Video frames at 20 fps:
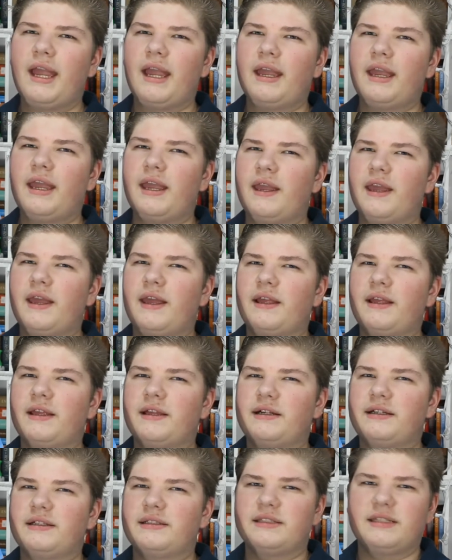
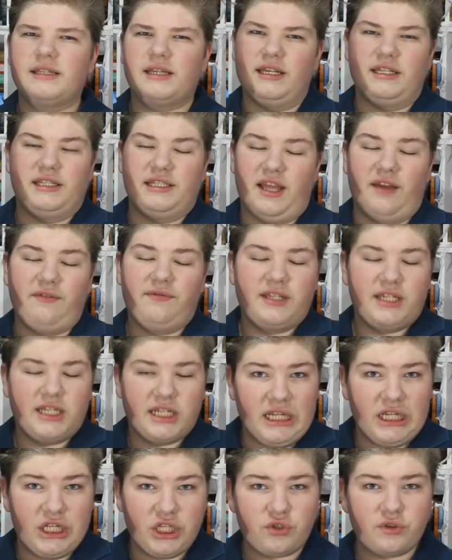And it's definitely an
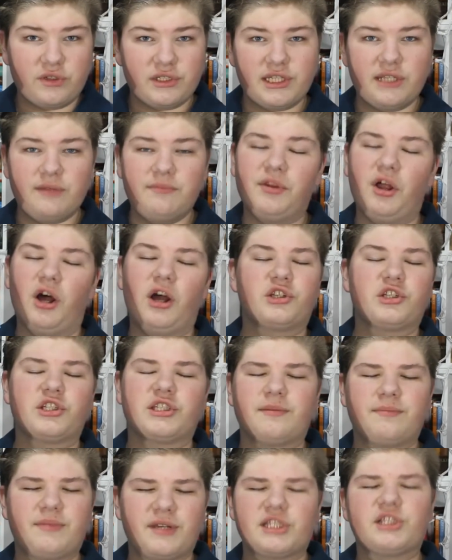interesting plot,
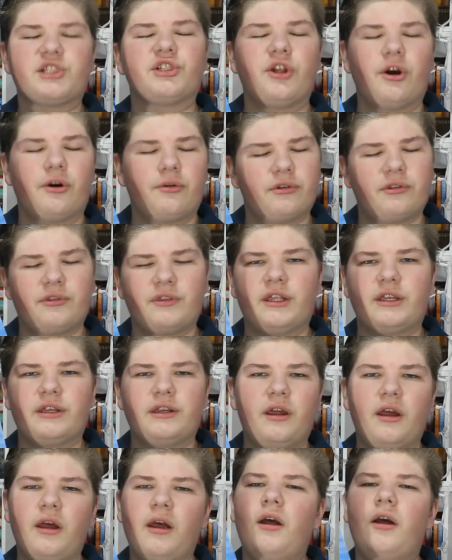just a bit slower than
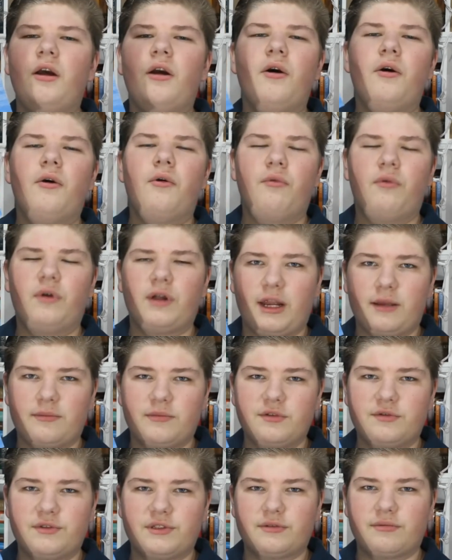what I'm
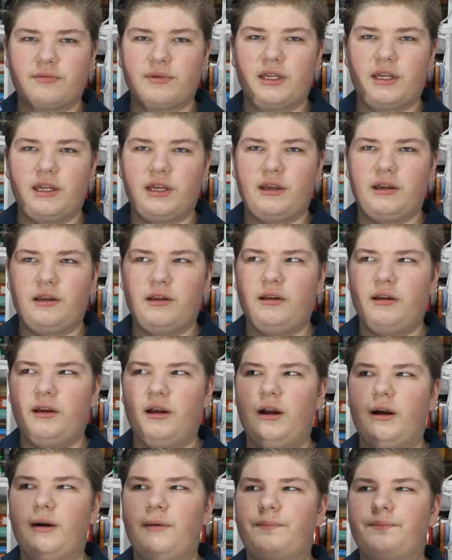used to reading.
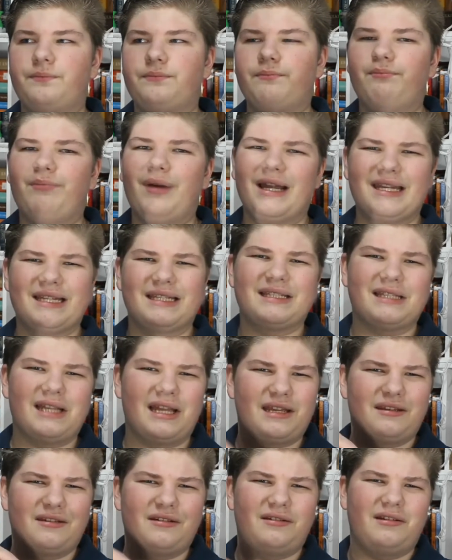But it's
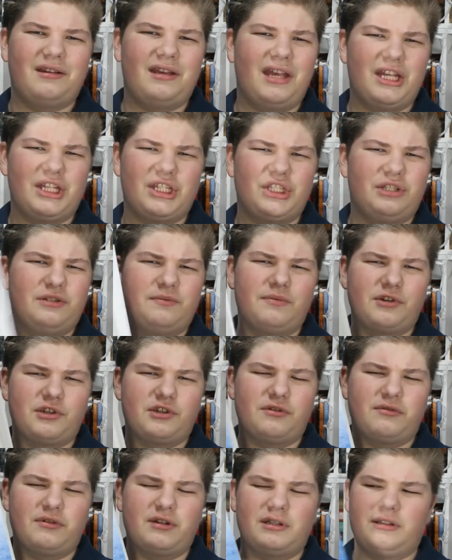like, it's super
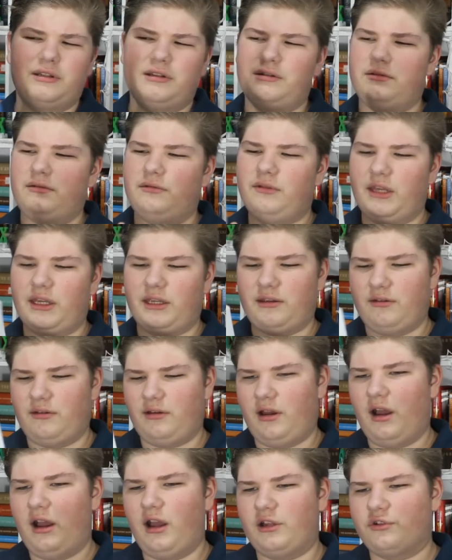short. Like
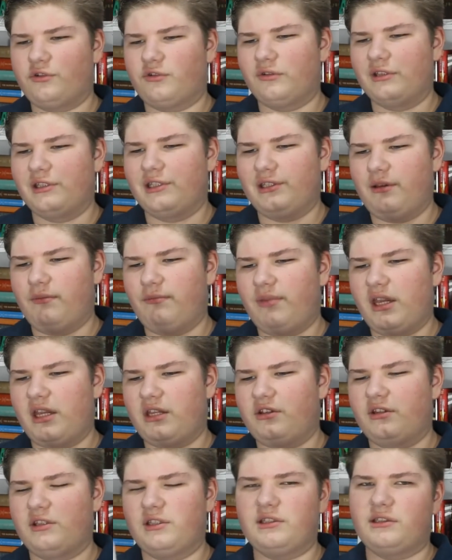100-some
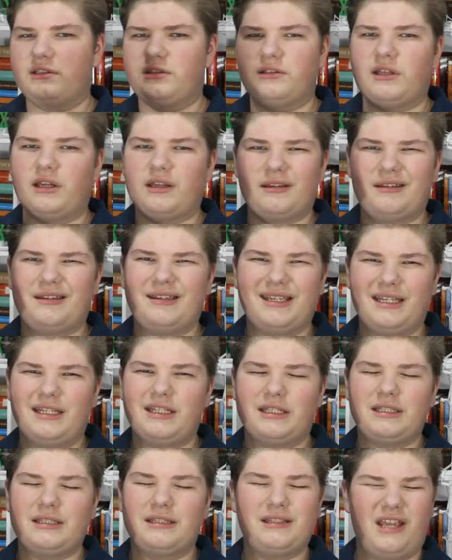pages. Like,
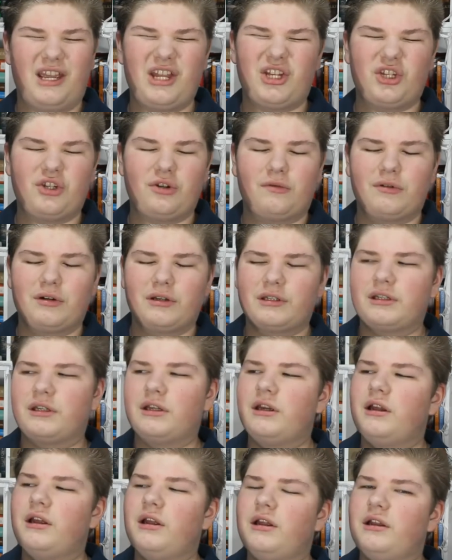it's short.
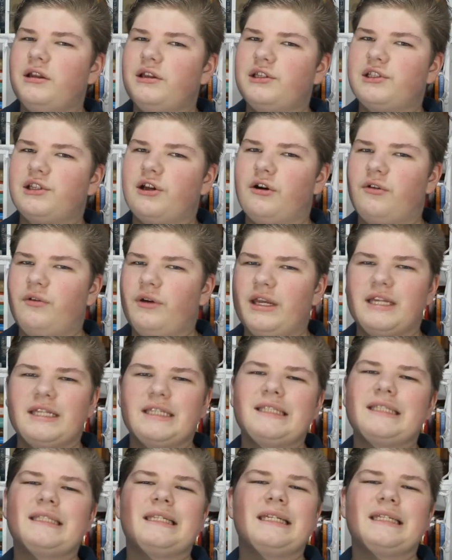So
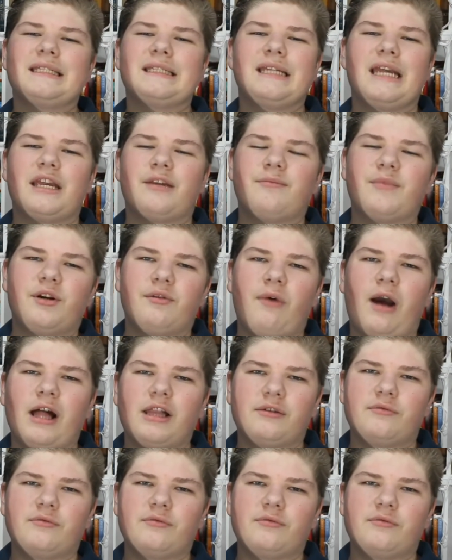it didn't take me a while.